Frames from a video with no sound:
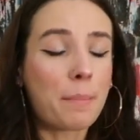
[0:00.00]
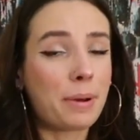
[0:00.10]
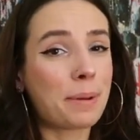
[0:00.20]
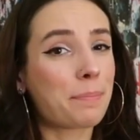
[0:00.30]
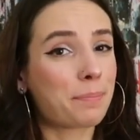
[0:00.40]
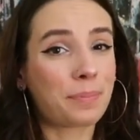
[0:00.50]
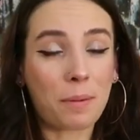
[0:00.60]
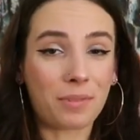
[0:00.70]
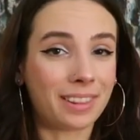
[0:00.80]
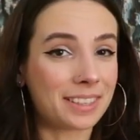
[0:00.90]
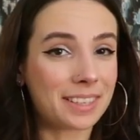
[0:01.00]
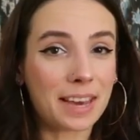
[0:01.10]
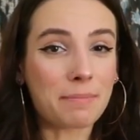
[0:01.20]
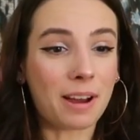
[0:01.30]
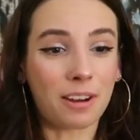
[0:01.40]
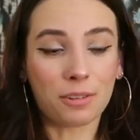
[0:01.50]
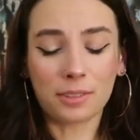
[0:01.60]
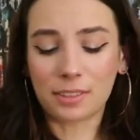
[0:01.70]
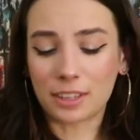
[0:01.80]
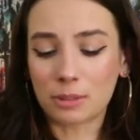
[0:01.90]
But when this came
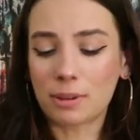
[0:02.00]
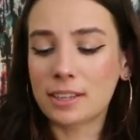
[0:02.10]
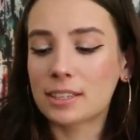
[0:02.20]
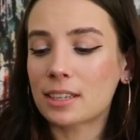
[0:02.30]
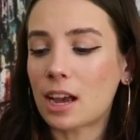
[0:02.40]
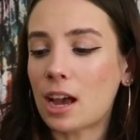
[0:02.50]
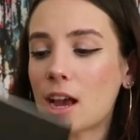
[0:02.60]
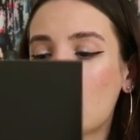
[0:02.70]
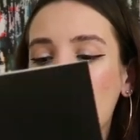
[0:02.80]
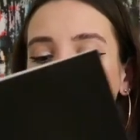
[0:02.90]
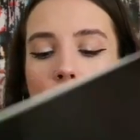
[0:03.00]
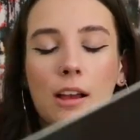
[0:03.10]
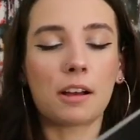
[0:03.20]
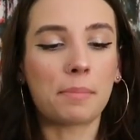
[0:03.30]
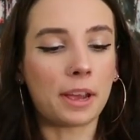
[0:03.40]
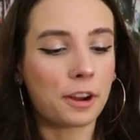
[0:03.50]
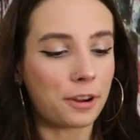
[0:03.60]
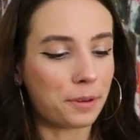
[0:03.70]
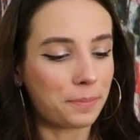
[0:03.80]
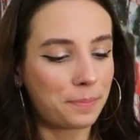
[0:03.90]
out, this was a
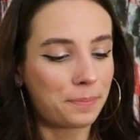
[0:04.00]
banger.